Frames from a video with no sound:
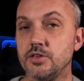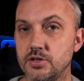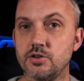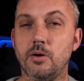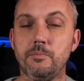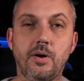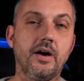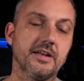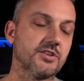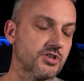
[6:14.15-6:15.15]
You're not
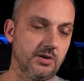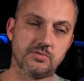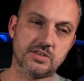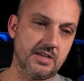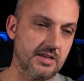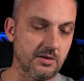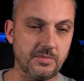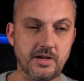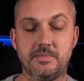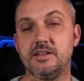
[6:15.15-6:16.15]
buying Chelsea. You're not
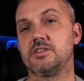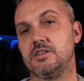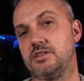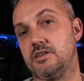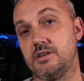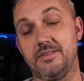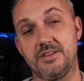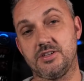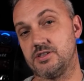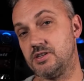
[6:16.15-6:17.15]
buying Man City. You know
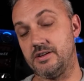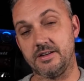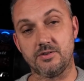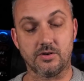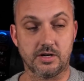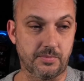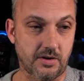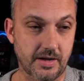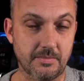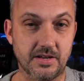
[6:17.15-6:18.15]
this. You're certainly not going to
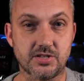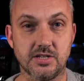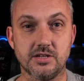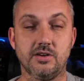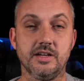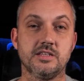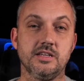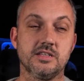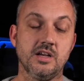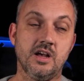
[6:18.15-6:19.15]
buy Manchester
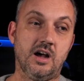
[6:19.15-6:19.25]
United.